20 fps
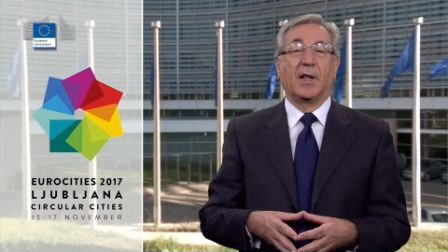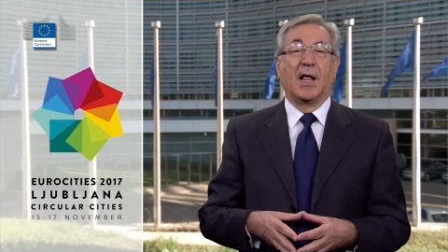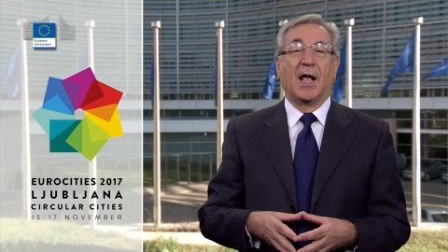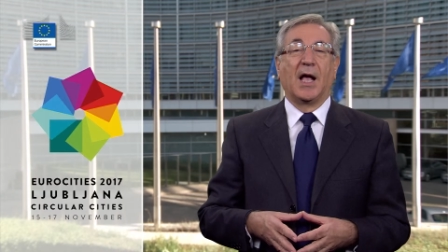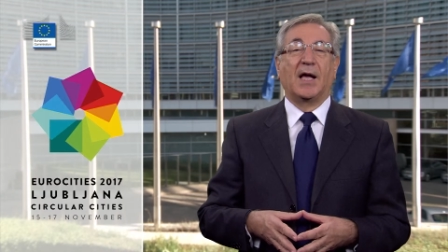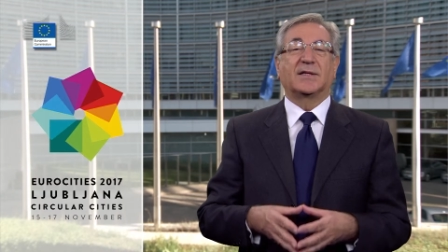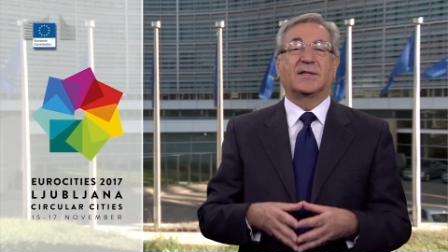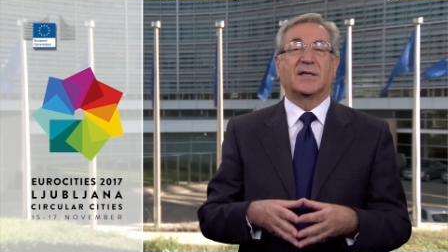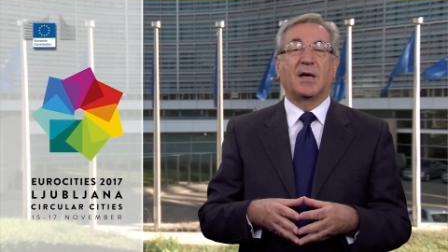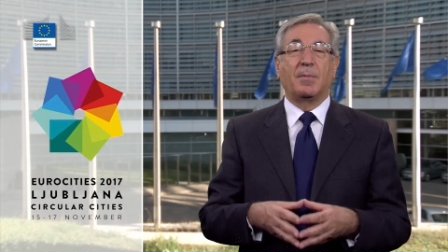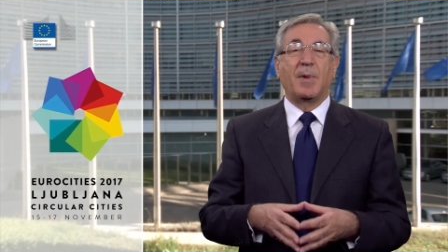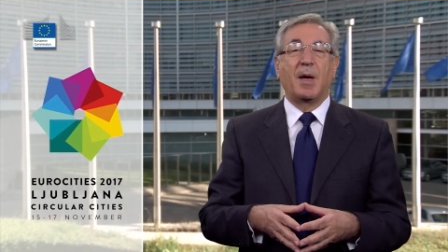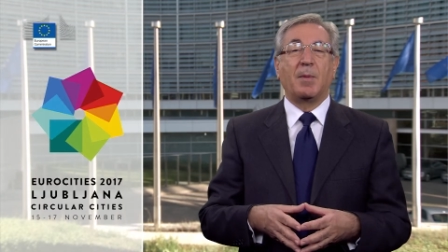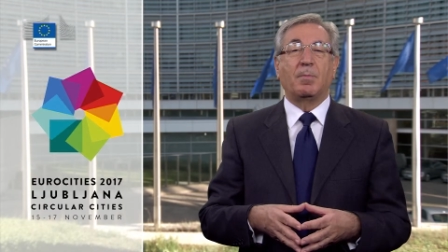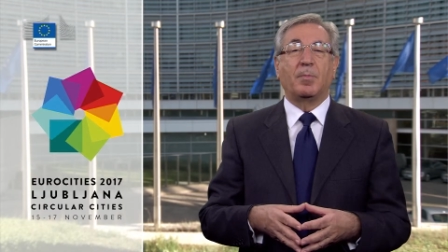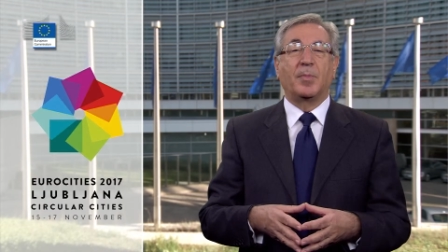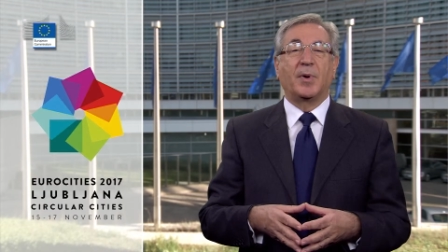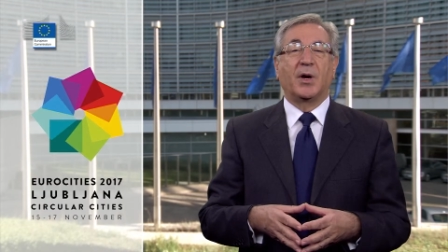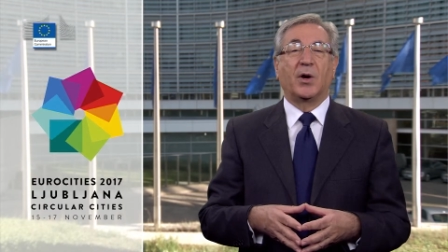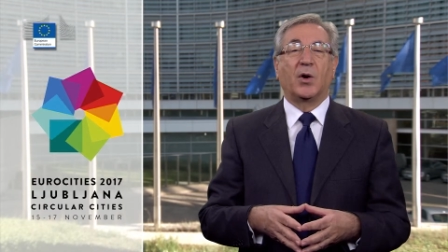as a
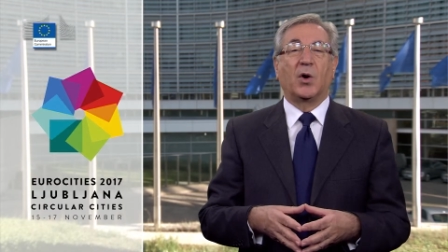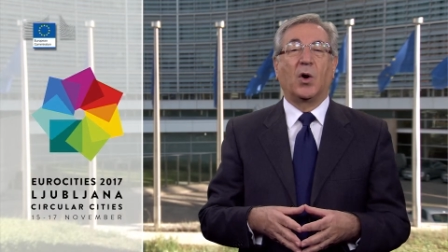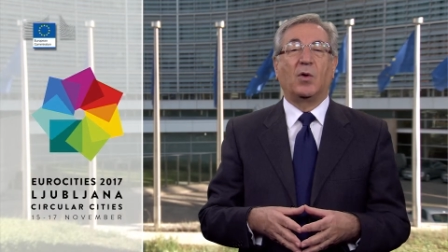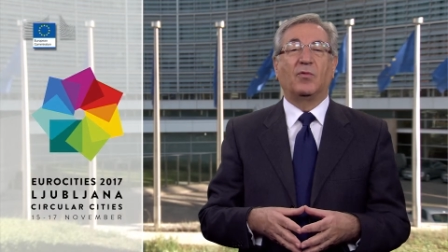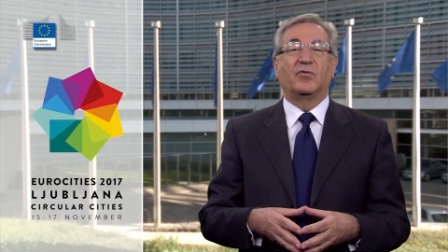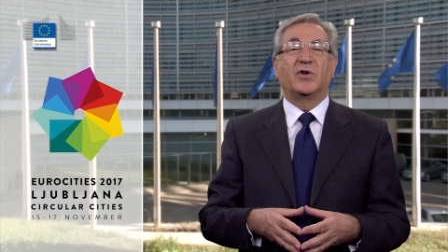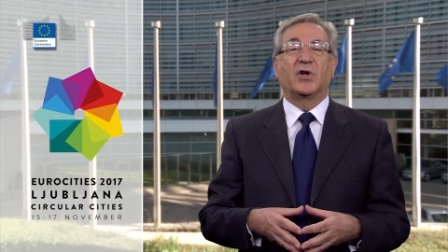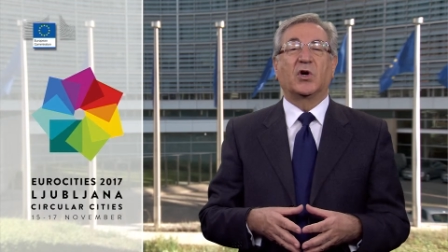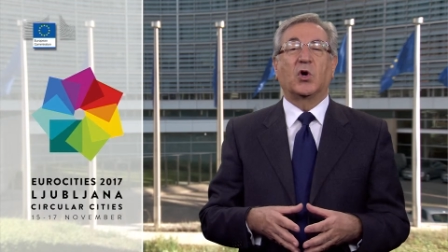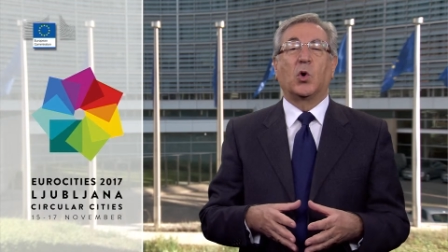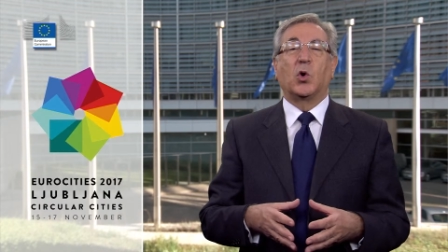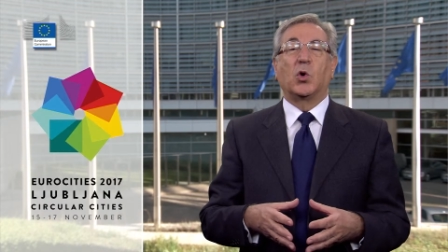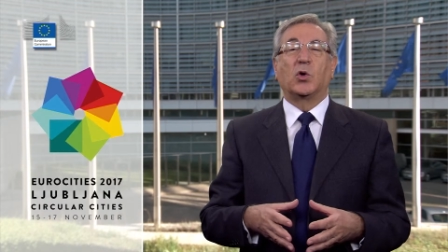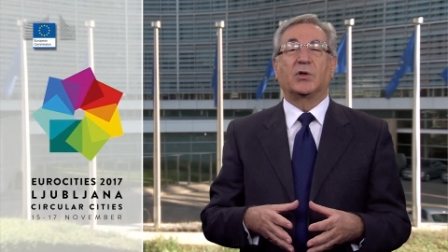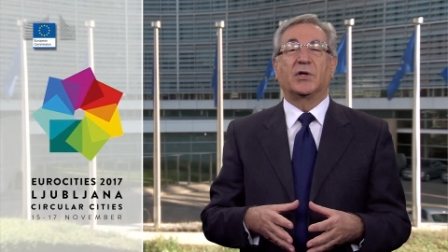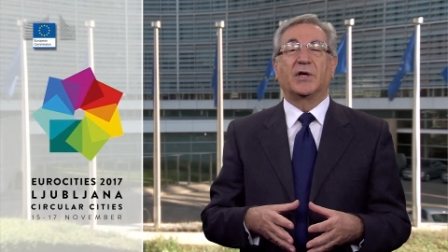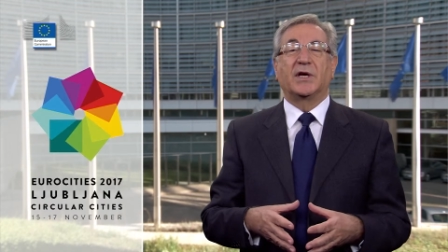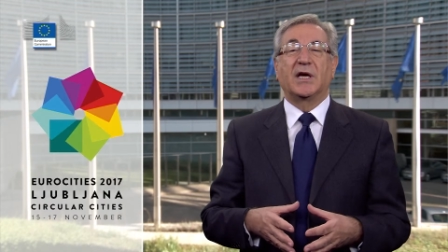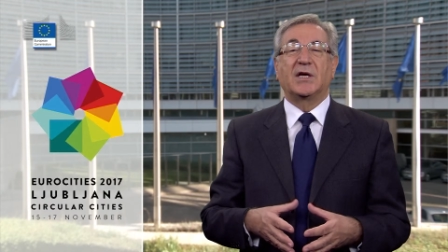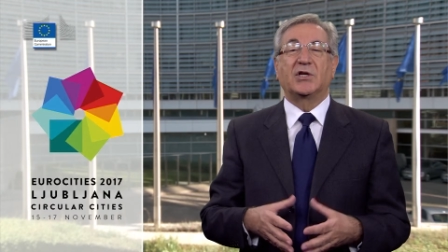member of the
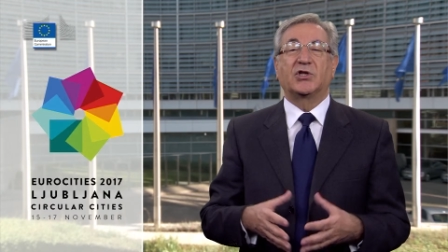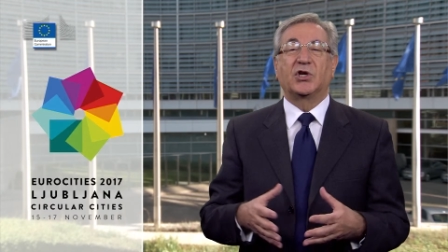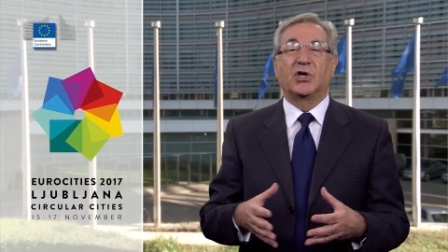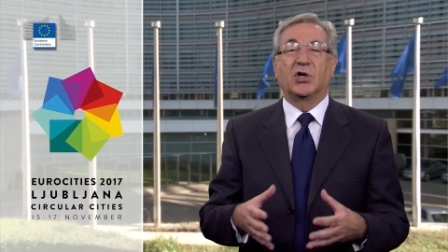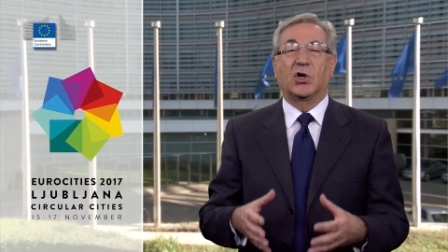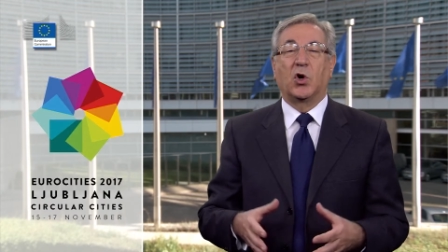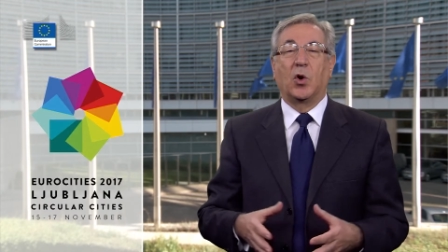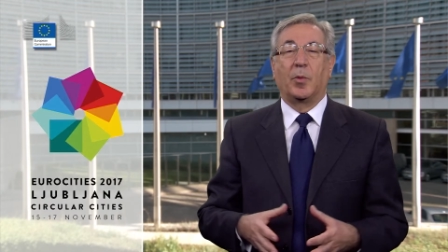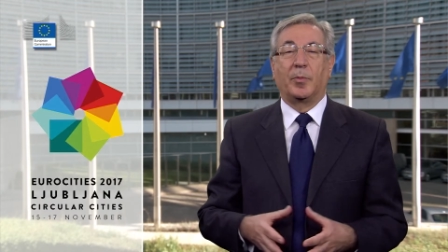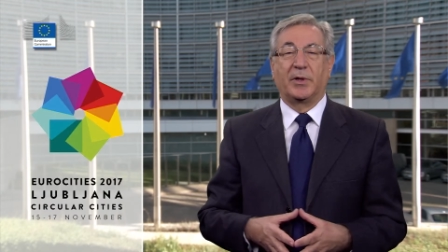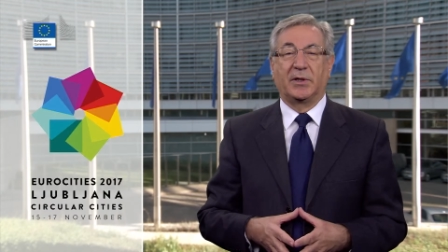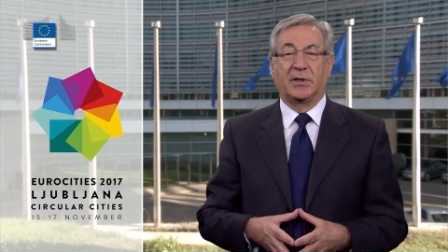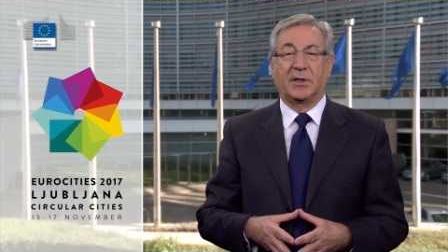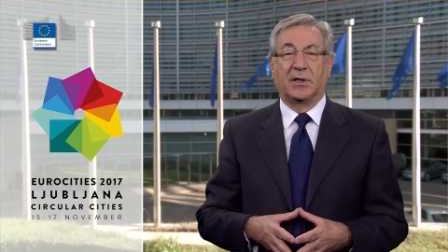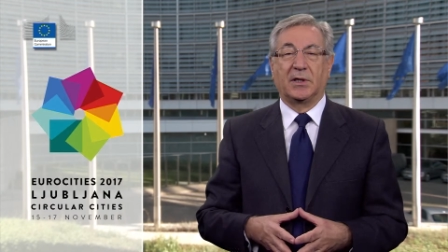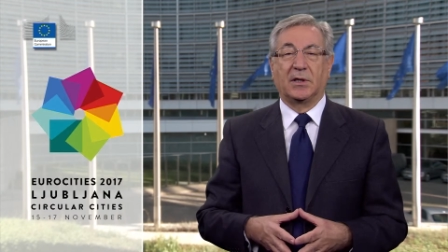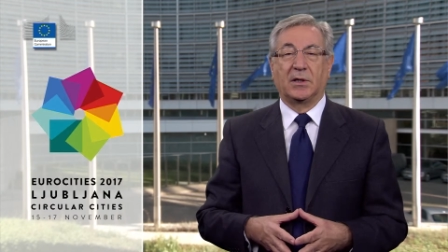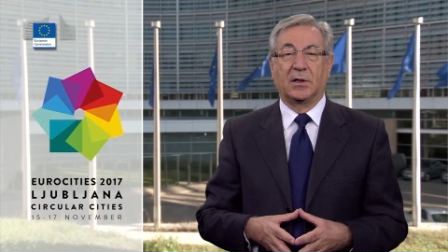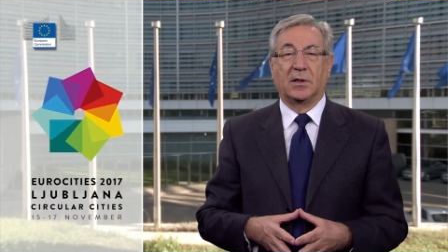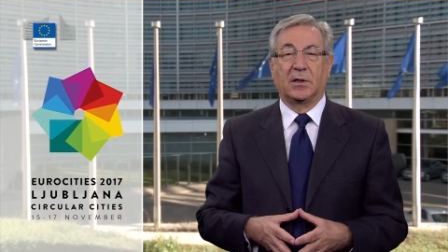Coordination Committee.